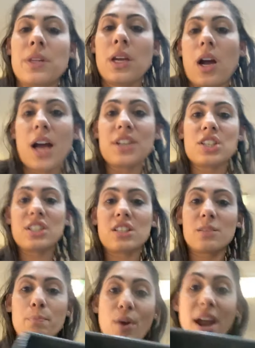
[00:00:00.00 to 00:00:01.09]
I just
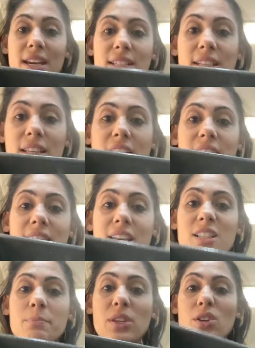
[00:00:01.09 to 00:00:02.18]
sprayed a tin like
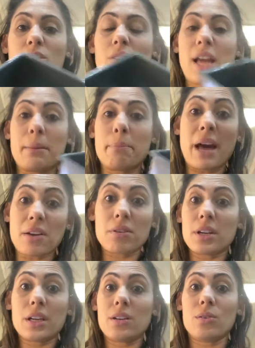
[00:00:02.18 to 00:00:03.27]
this, but you could like butter
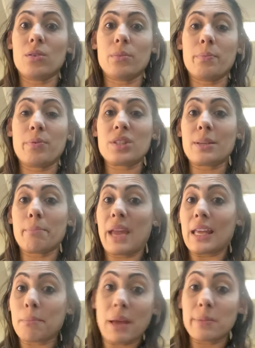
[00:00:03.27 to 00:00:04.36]
it or put some
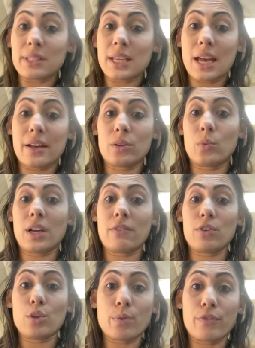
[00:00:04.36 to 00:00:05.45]
baking paper down or whatever
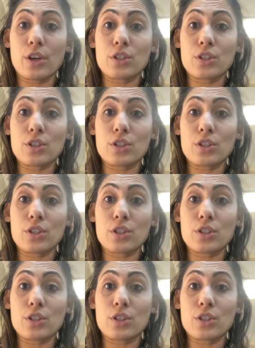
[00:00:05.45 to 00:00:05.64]
you prefer to